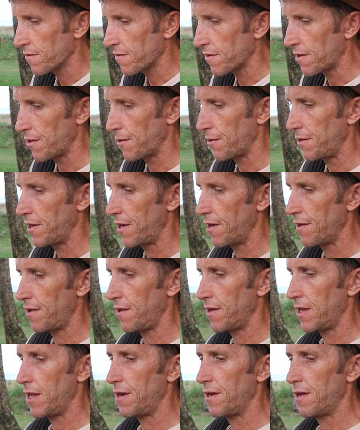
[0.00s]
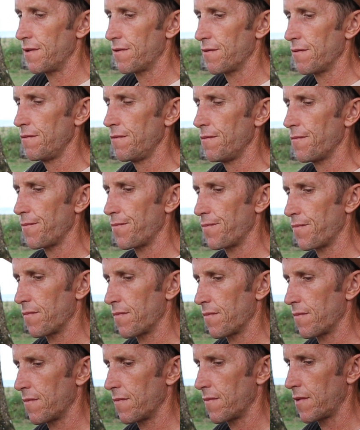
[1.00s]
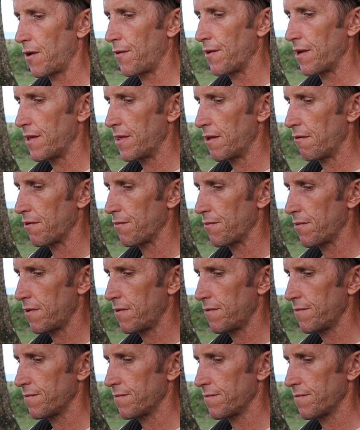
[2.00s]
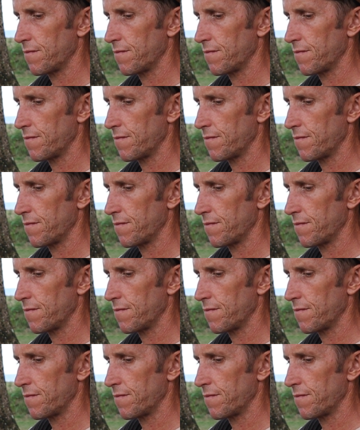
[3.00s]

going in there too, going in there as well.